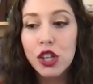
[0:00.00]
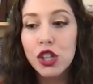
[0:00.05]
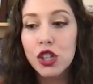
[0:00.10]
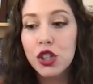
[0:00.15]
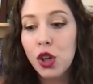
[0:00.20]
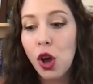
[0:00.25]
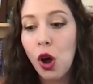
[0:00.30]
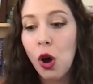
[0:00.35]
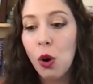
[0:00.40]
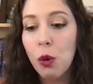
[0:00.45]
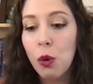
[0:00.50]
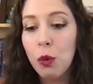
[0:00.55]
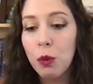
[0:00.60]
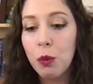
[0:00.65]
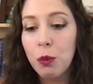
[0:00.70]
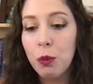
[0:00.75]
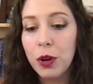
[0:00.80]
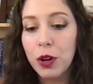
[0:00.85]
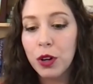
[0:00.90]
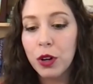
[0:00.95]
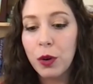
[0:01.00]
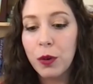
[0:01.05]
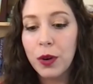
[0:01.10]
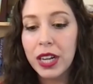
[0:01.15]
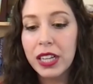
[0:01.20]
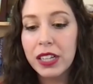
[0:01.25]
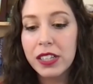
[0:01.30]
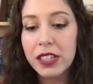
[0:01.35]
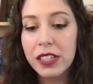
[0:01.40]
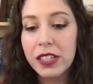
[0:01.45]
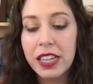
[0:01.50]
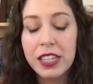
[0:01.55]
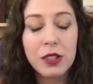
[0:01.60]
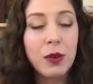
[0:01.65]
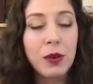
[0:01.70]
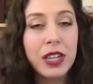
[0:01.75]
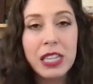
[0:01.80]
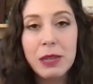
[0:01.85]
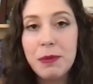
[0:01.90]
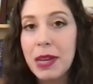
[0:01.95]
So it's
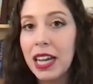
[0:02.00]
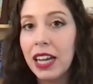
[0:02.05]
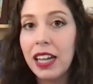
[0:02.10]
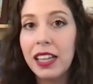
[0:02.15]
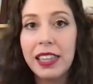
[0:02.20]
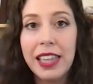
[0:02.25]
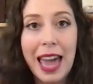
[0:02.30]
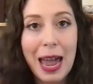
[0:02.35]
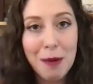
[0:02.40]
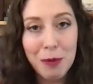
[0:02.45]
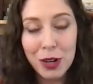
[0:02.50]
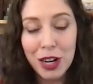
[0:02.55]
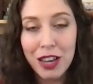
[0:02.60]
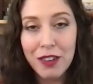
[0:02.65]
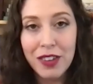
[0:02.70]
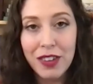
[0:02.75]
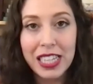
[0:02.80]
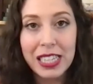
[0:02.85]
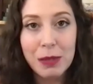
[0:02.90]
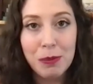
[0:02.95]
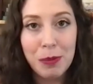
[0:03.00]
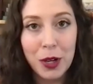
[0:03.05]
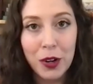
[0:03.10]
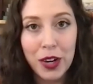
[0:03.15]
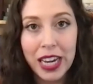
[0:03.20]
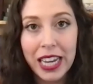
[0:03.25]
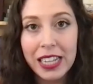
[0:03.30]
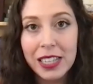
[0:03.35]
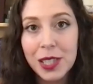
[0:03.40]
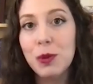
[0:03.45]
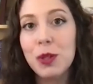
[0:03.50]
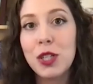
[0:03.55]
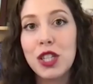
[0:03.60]
going to be a collaborative experience,